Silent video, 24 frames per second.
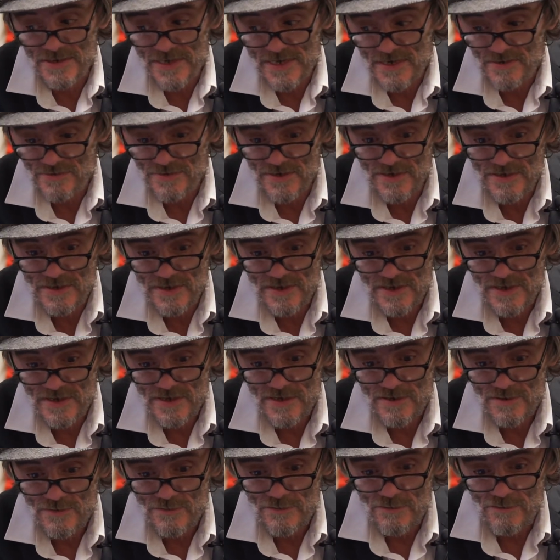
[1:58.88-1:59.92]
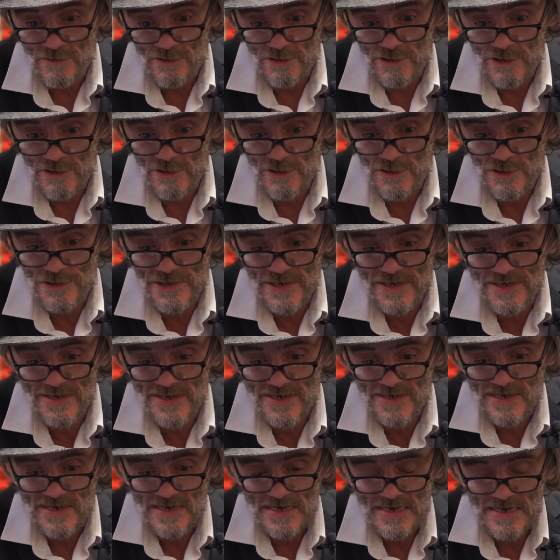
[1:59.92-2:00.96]
girl down the road.
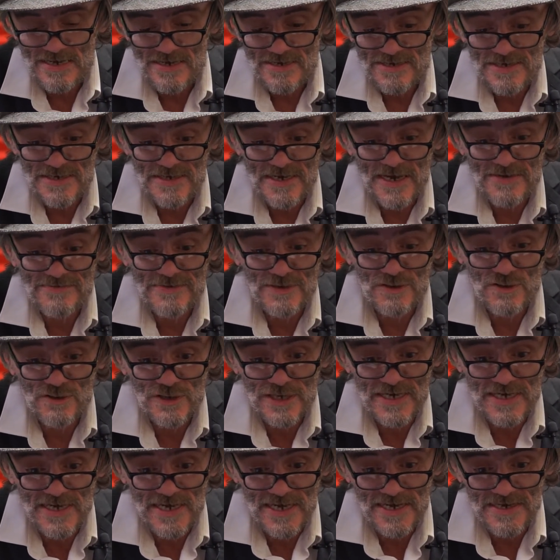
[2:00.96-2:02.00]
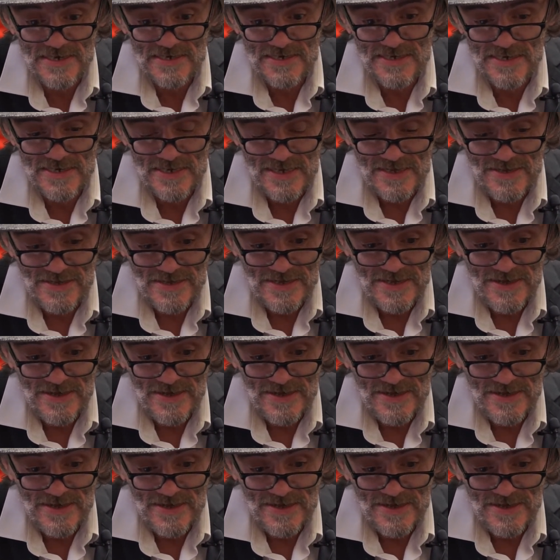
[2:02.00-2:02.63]
She'd have to hook you in and